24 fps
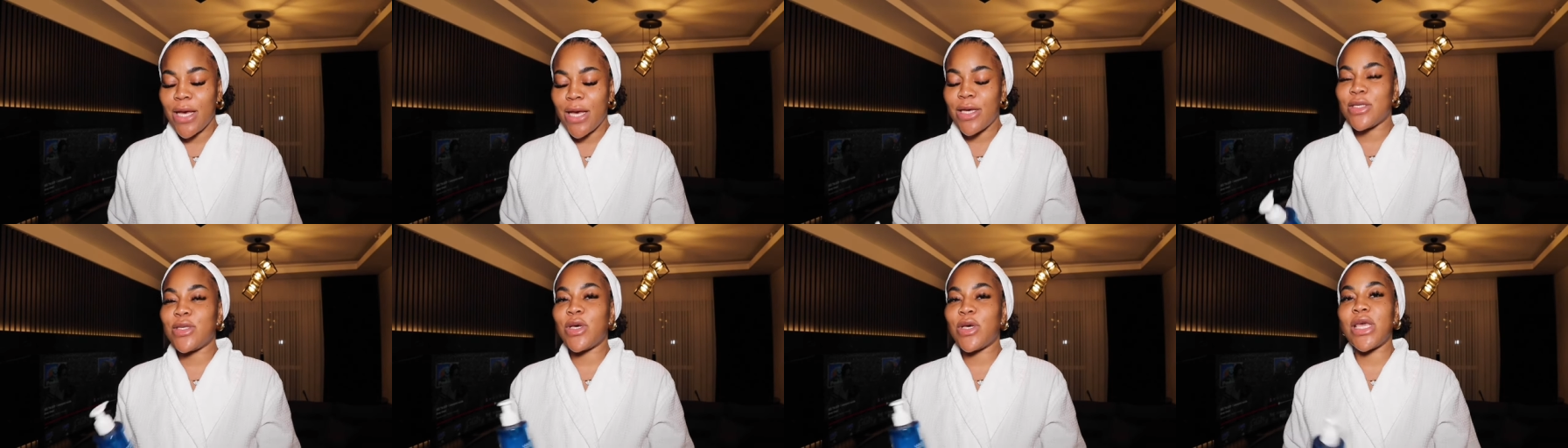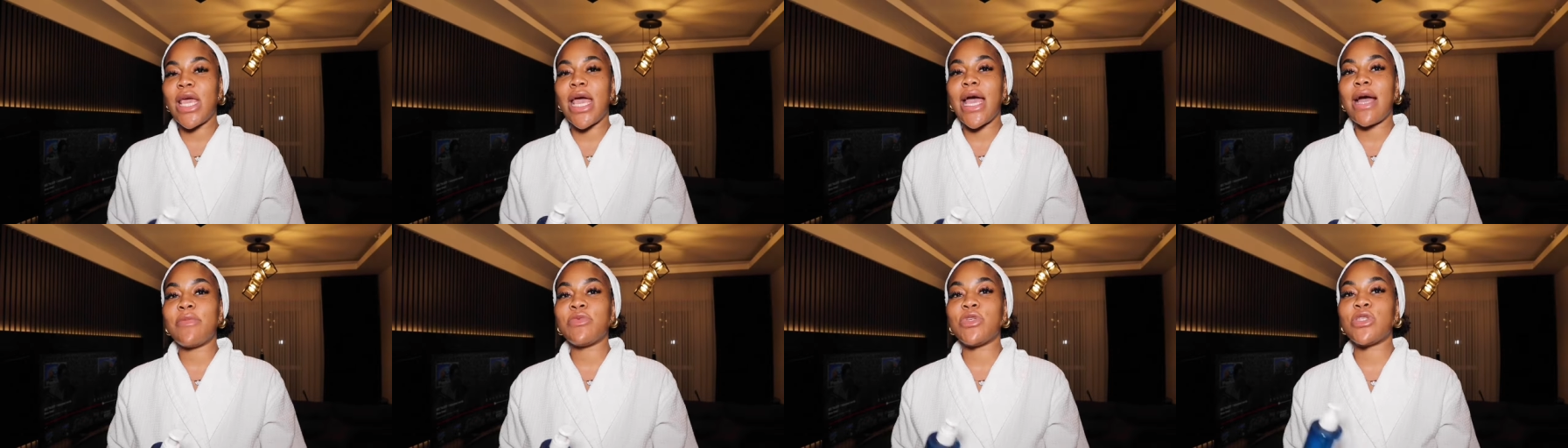So
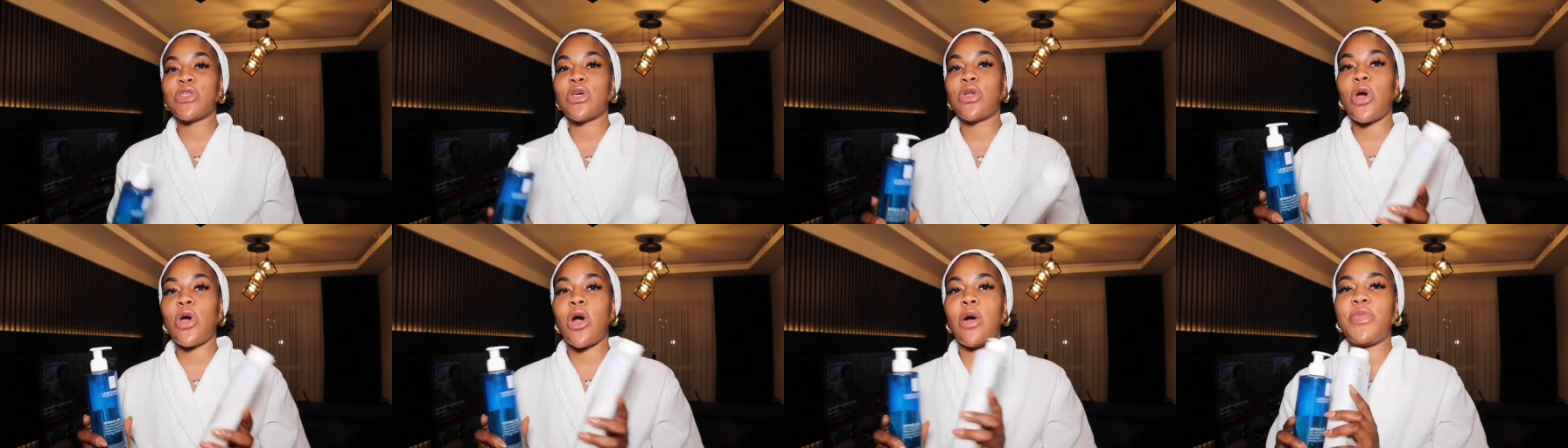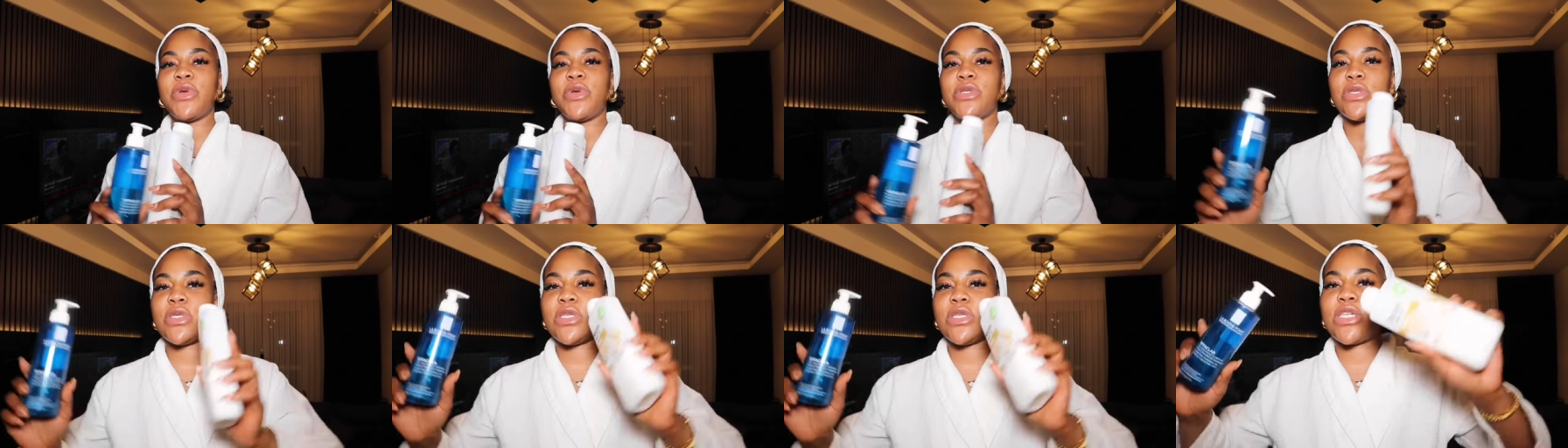yeah, I'm just gonna hop
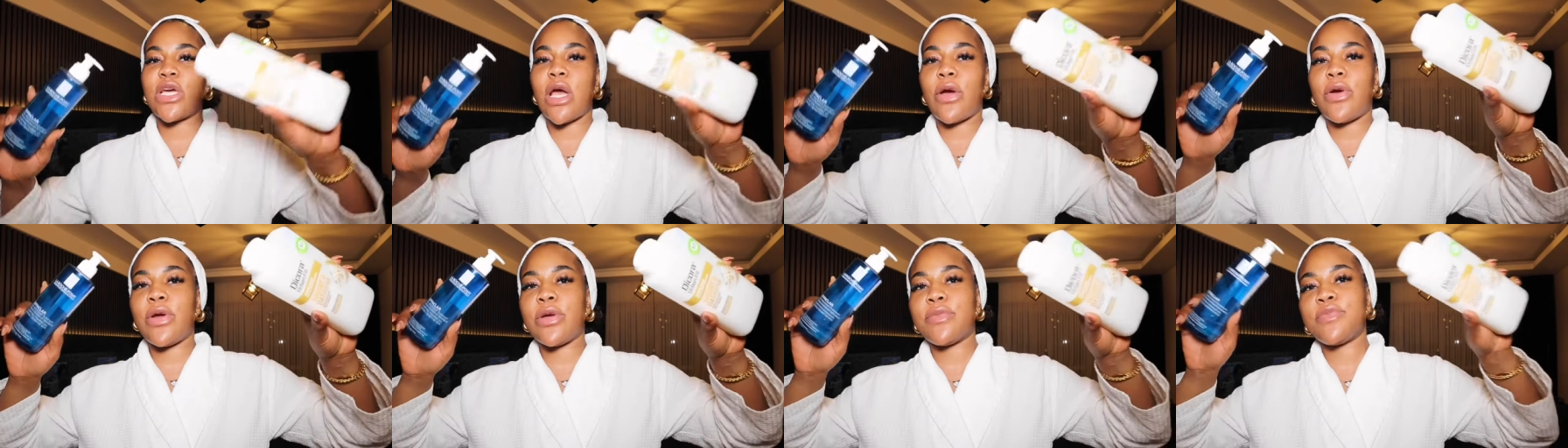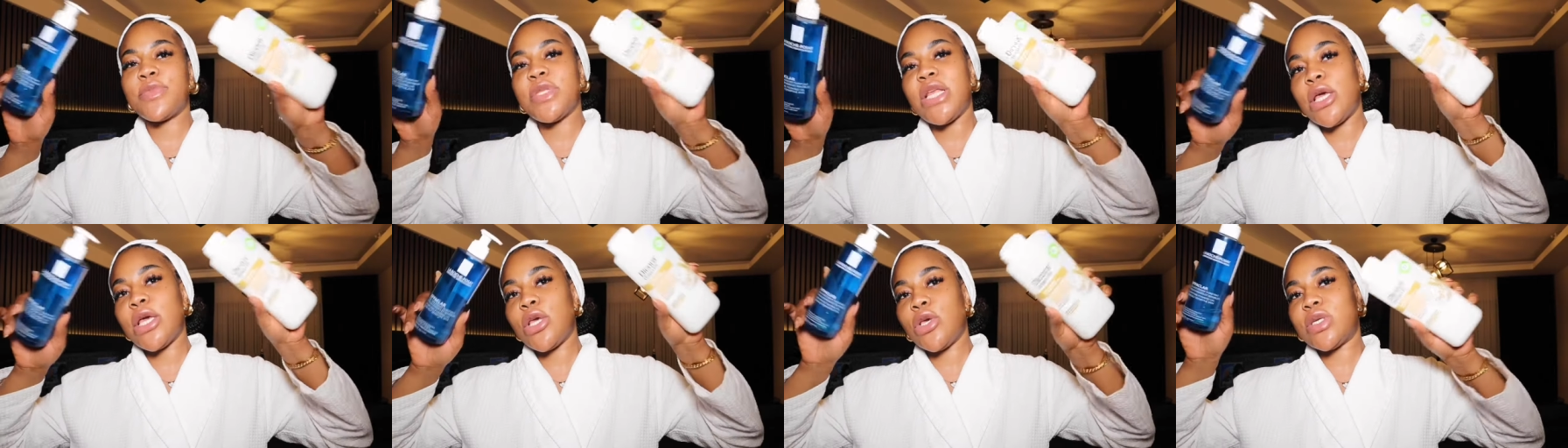into the shower,
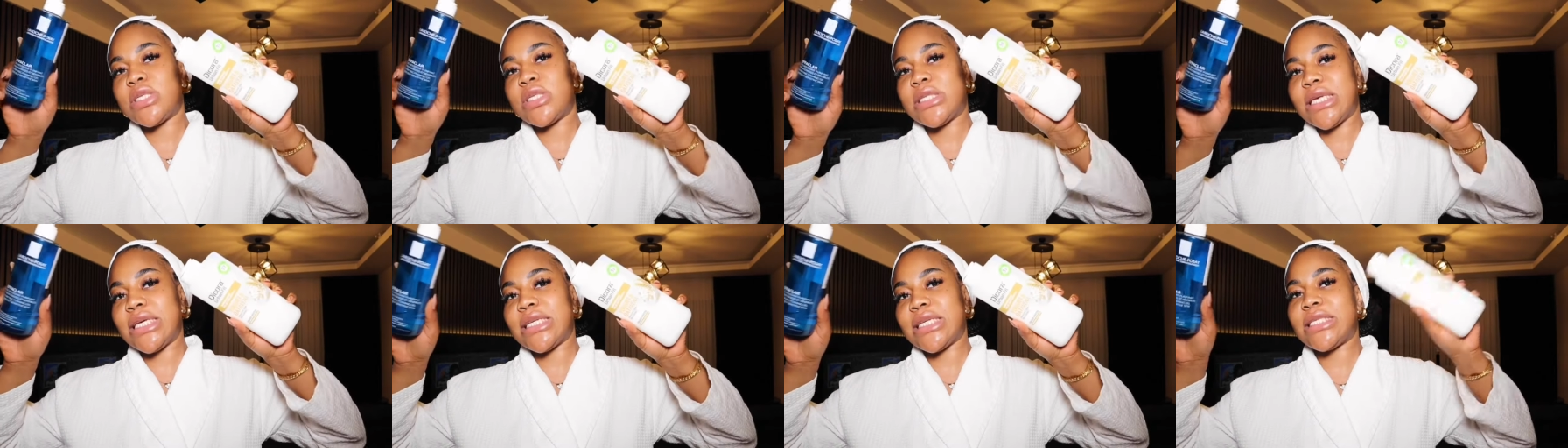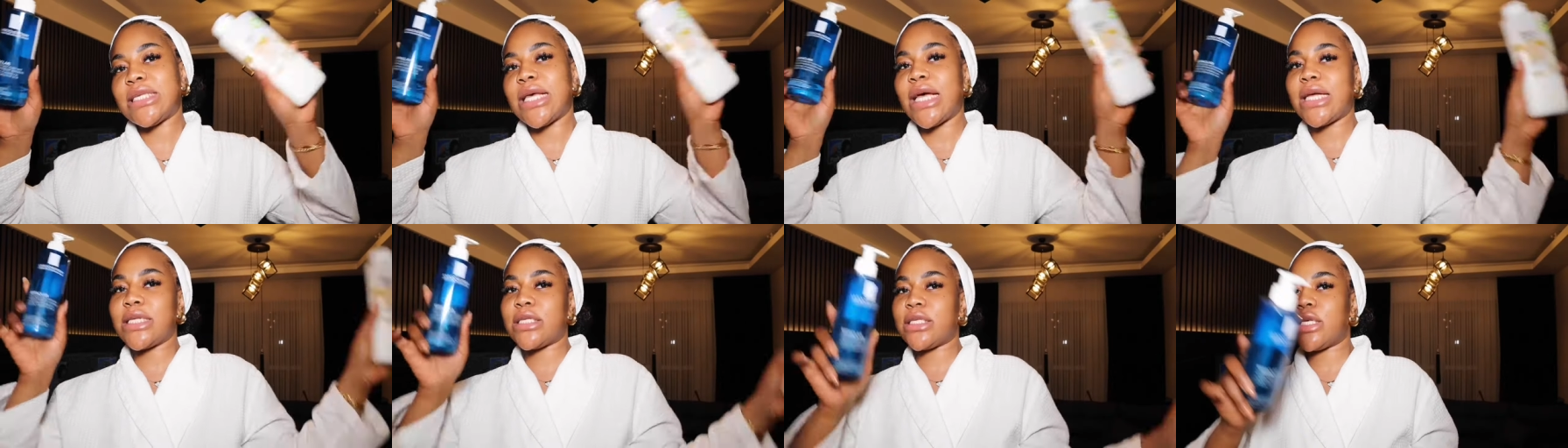use
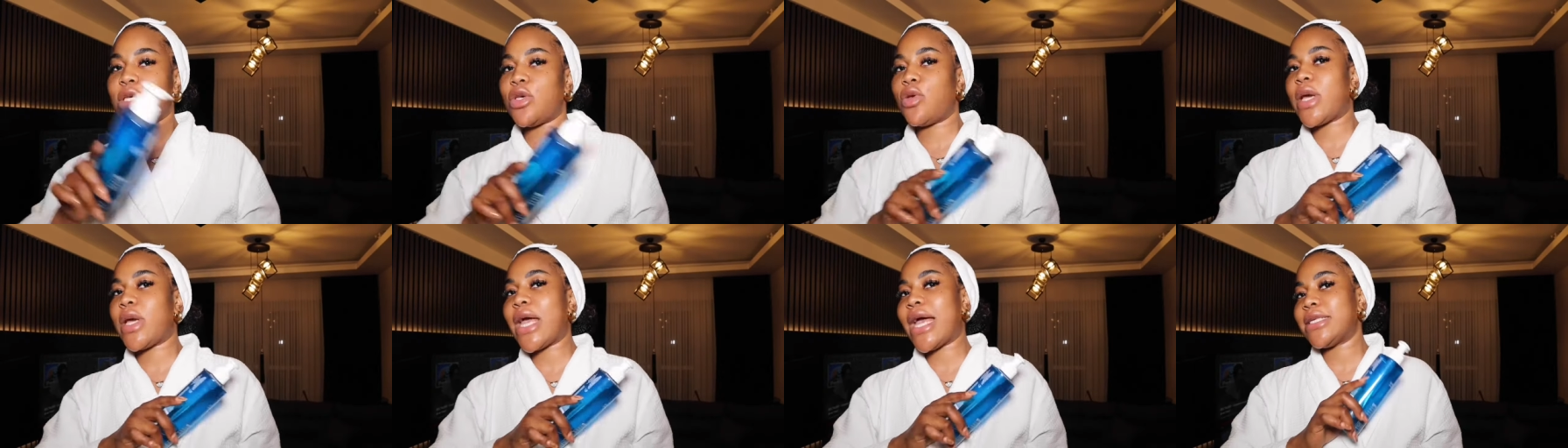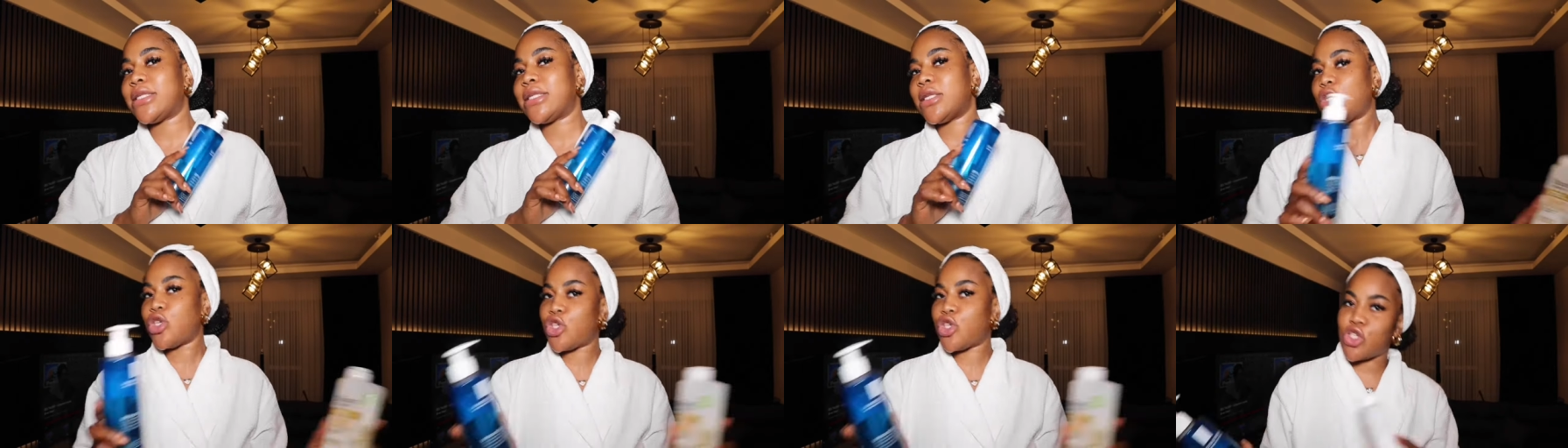this, and see you
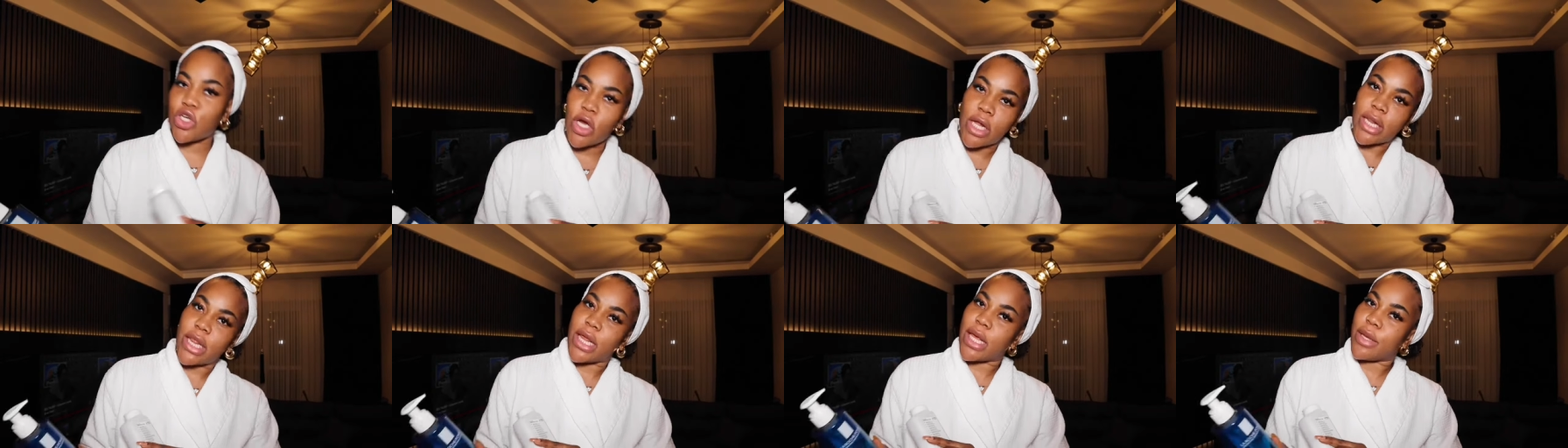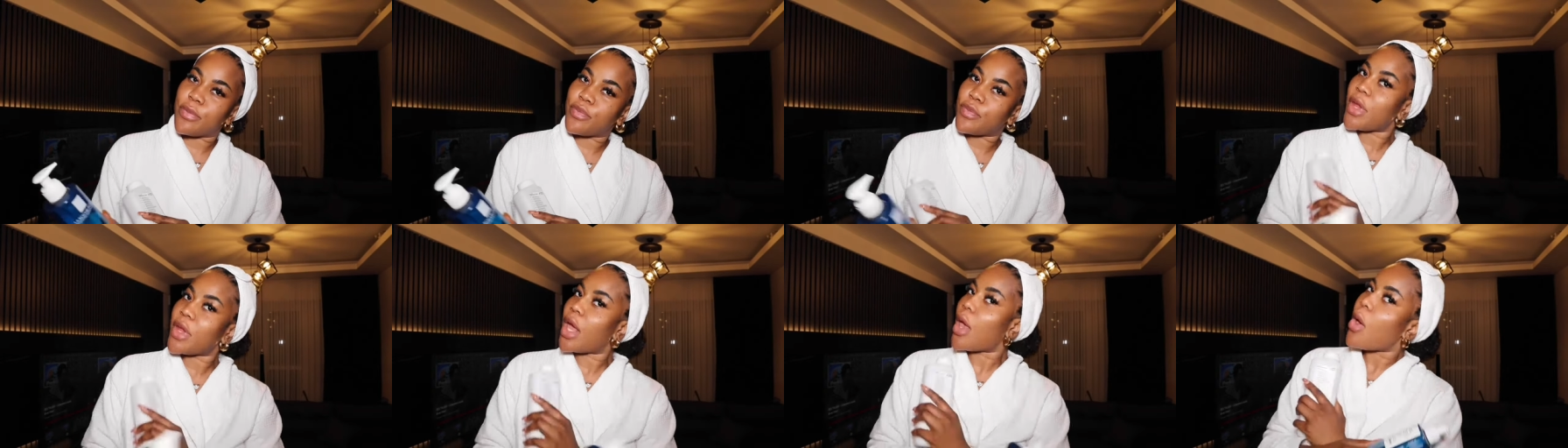guys shopping.
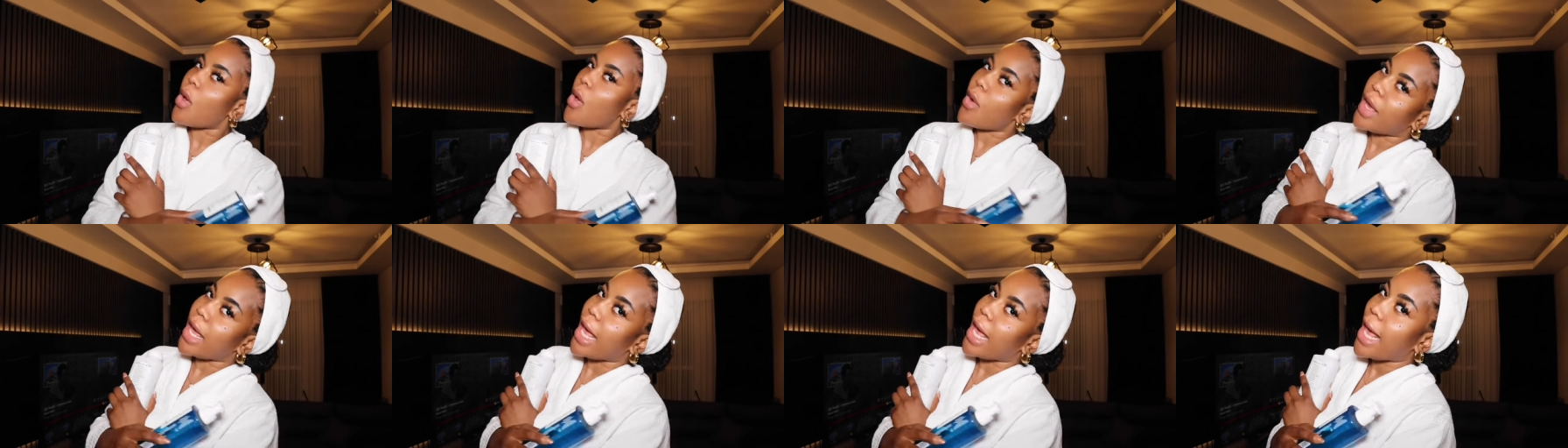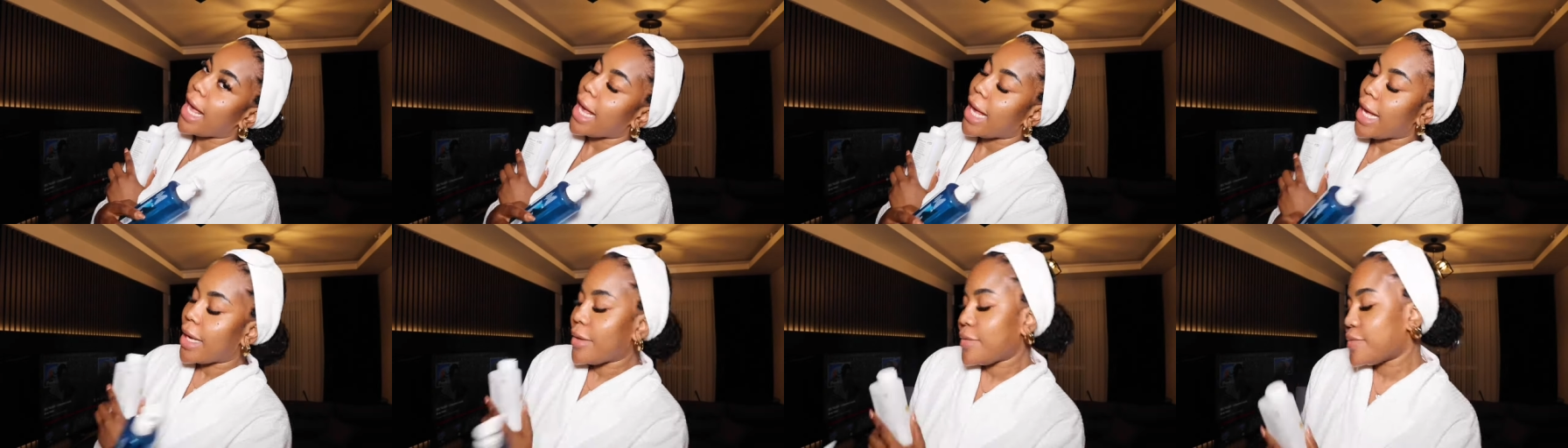
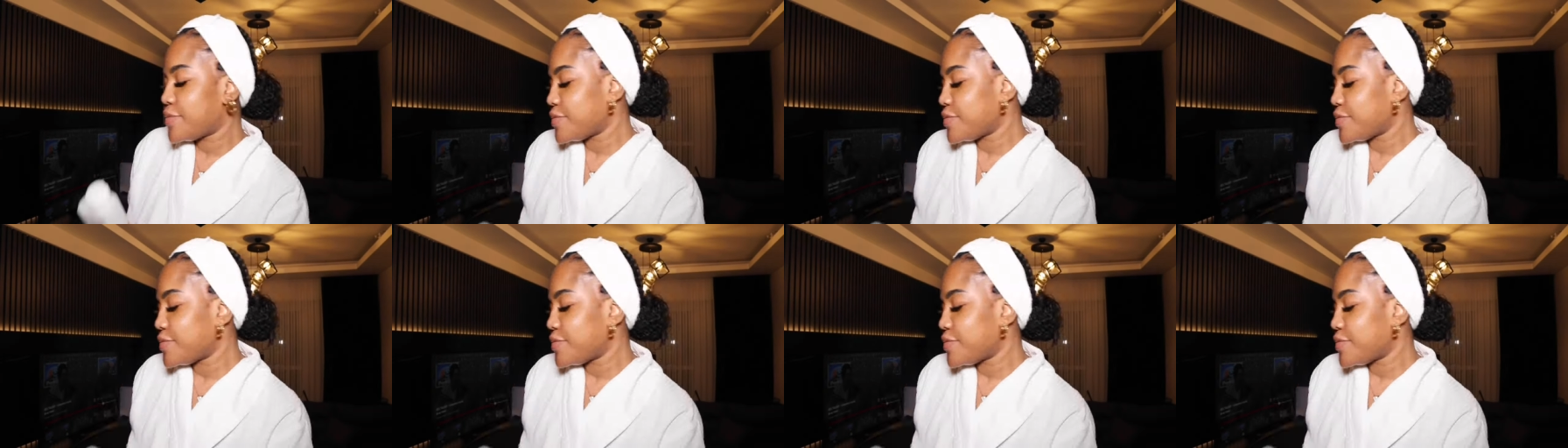Okay.